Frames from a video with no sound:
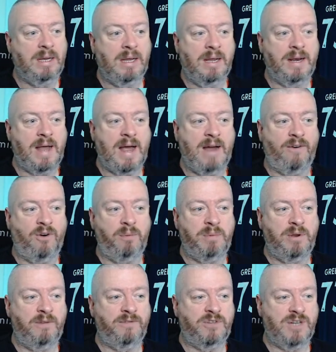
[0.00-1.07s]
an Arab
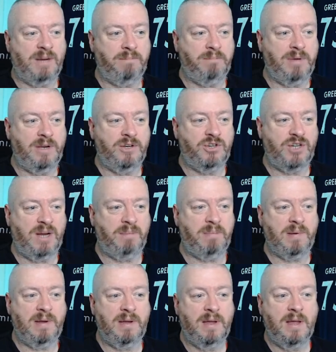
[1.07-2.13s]
Youth Championship,
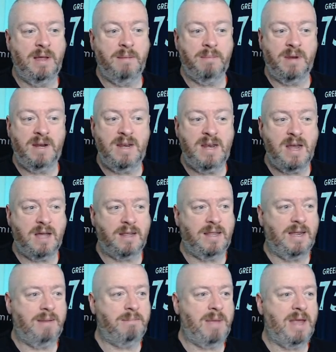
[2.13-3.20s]
but
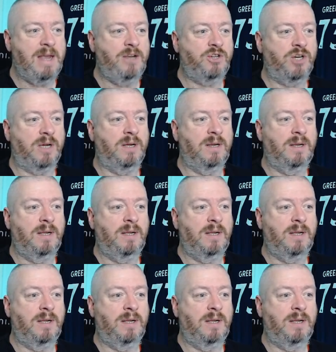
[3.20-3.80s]
nothing major.